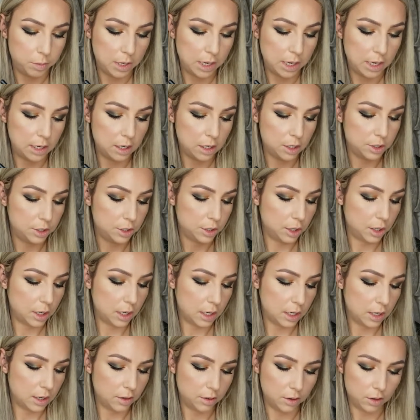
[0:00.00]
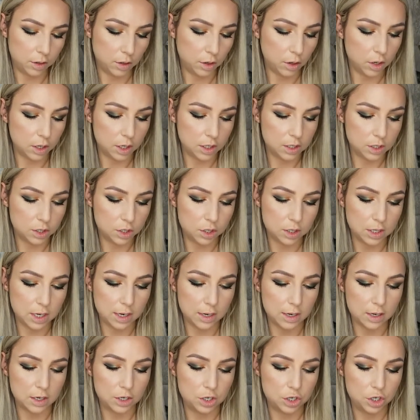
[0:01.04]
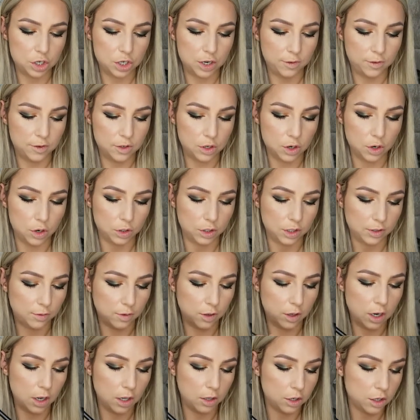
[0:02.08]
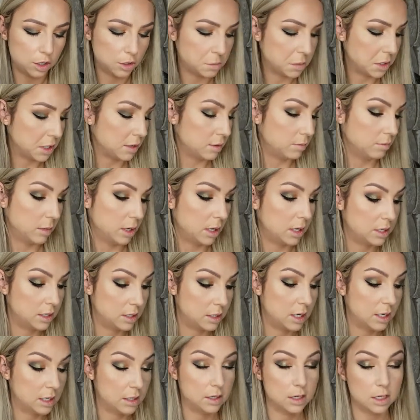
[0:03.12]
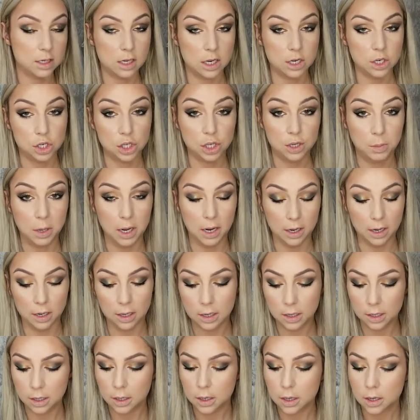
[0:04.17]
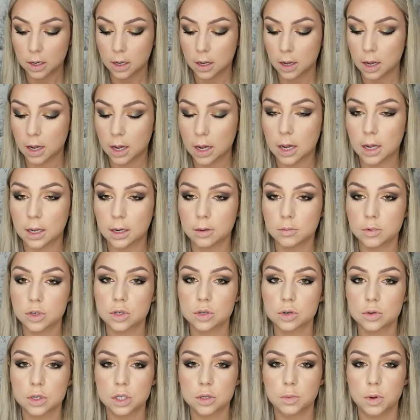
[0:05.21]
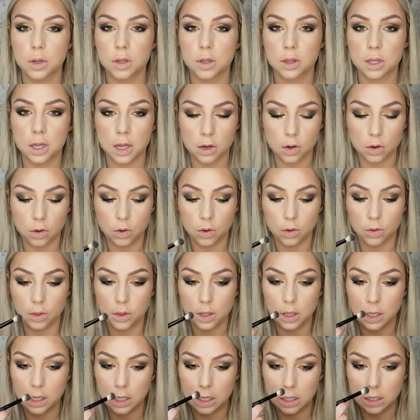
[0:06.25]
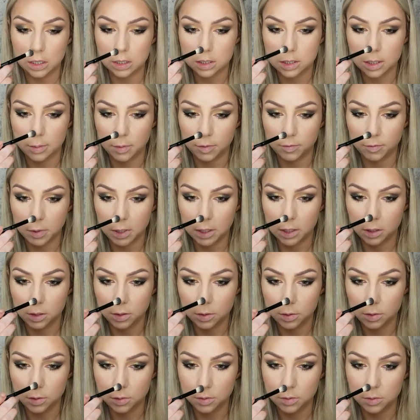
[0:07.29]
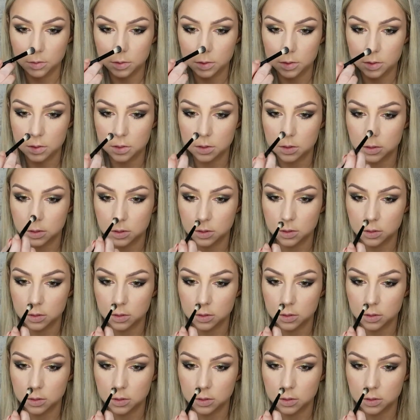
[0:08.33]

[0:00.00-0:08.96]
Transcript: pink, God, it's just like, it shifts to all different colours, but it's essentially pink. And I'm just going to put that on the tip of my nose.